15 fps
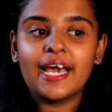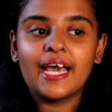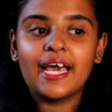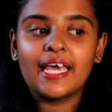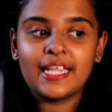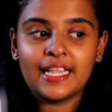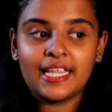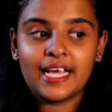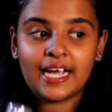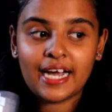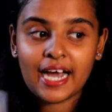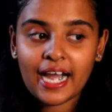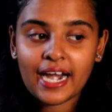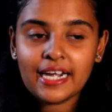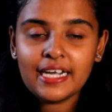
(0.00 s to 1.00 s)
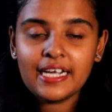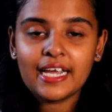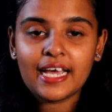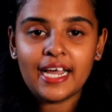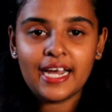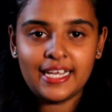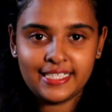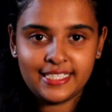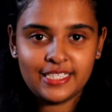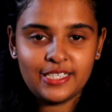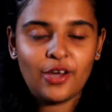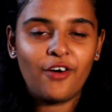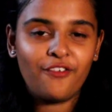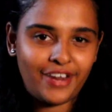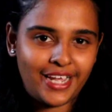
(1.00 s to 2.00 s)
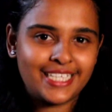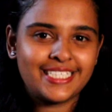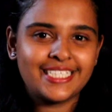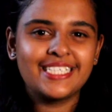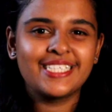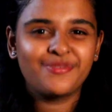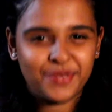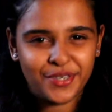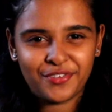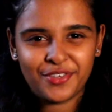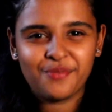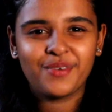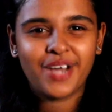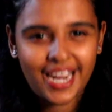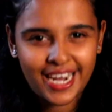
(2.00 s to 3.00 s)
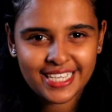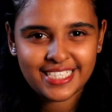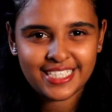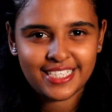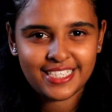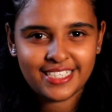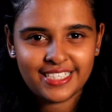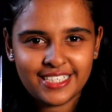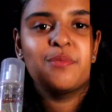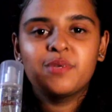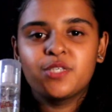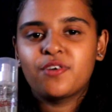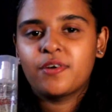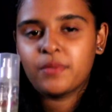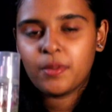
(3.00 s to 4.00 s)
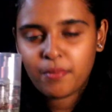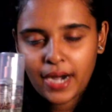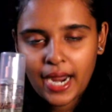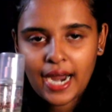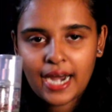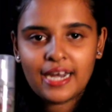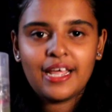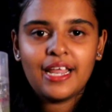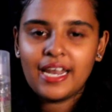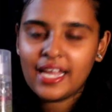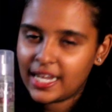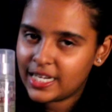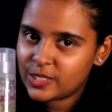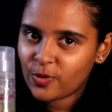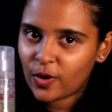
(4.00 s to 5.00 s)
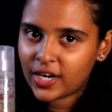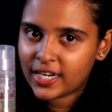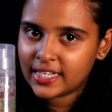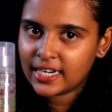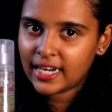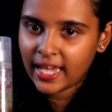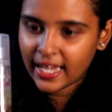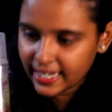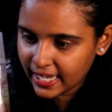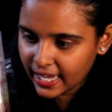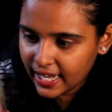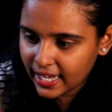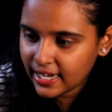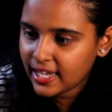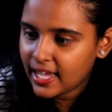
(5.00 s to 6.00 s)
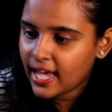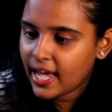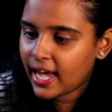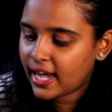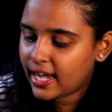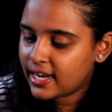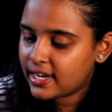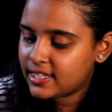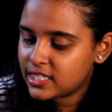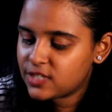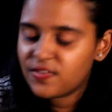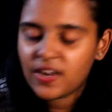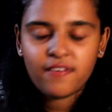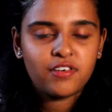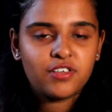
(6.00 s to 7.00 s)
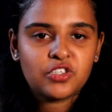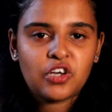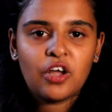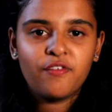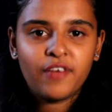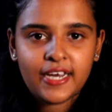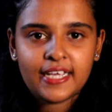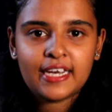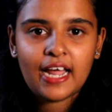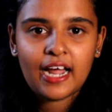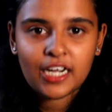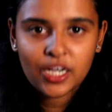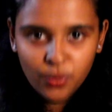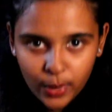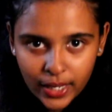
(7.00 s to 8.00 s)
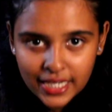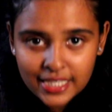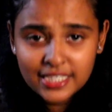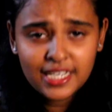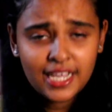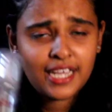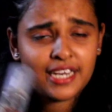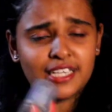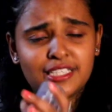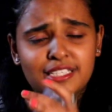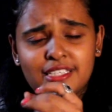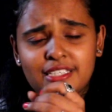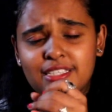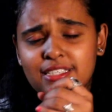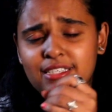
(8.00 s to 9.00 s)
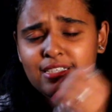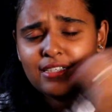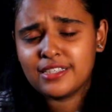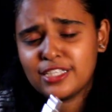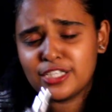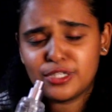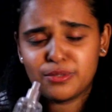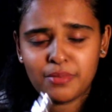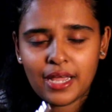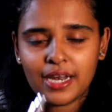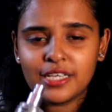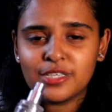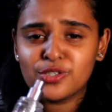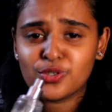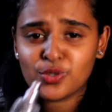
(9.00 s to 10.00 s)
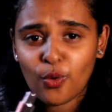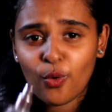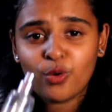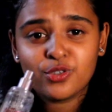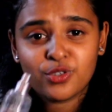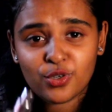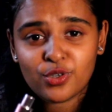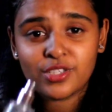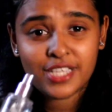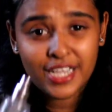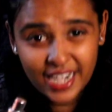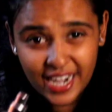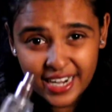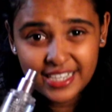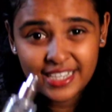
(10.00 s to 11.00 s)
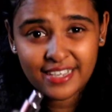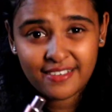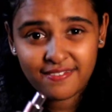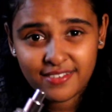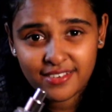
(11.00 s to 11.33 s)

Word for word: in the current edition of Rachel's perfume collection. Is from the brand Layer's Wottagirl again, and this flavor is called Vanilla Twist, and it's this smell is so so seductive.